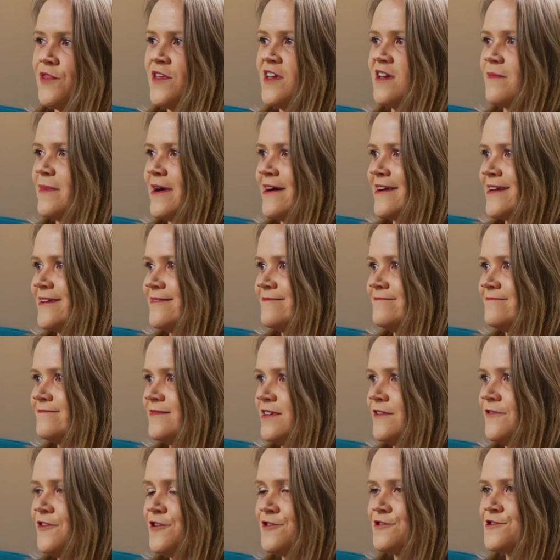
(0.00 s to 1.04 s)
think about it.
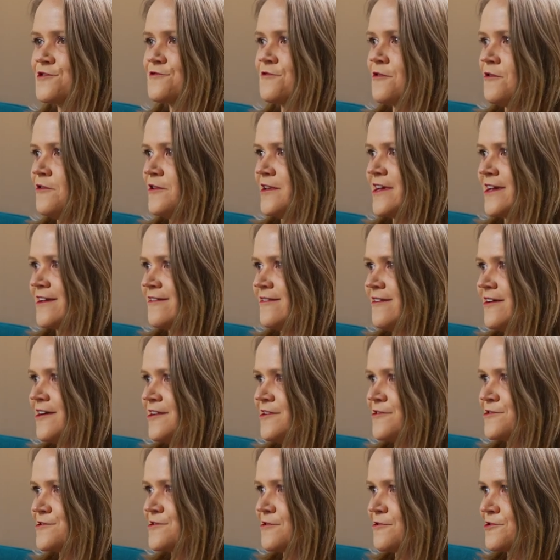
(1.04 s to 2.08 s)
If you're scrolling on
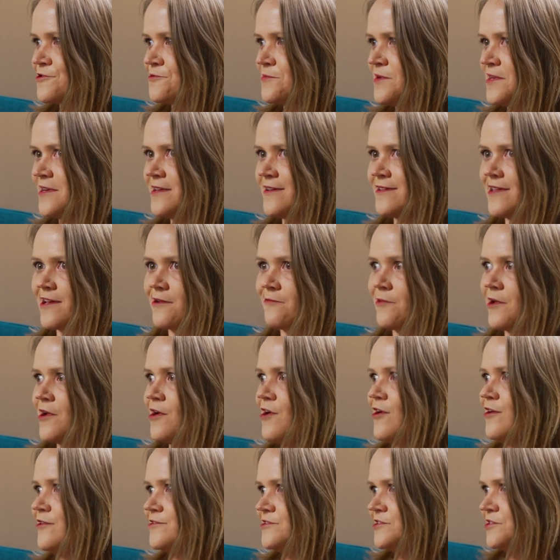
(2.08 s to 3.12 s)
your social media like we
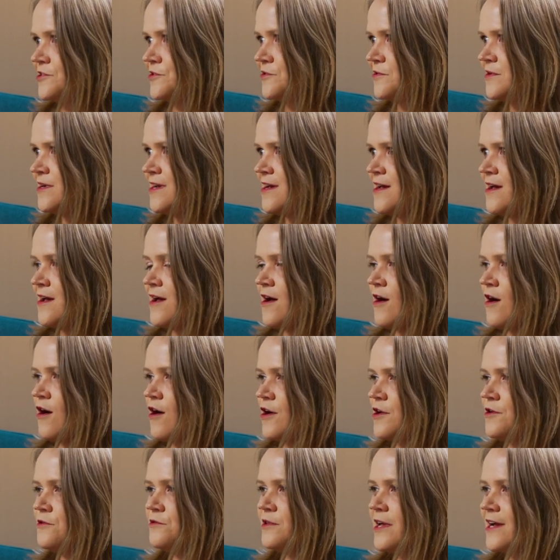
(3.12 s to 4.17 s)
all do,
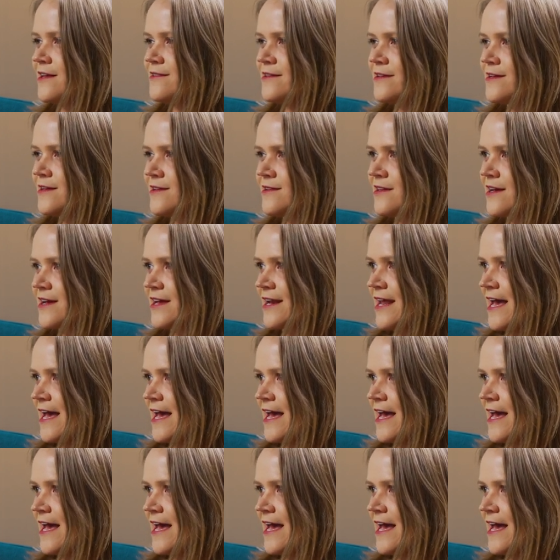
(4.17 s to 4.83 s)
are you likely to click an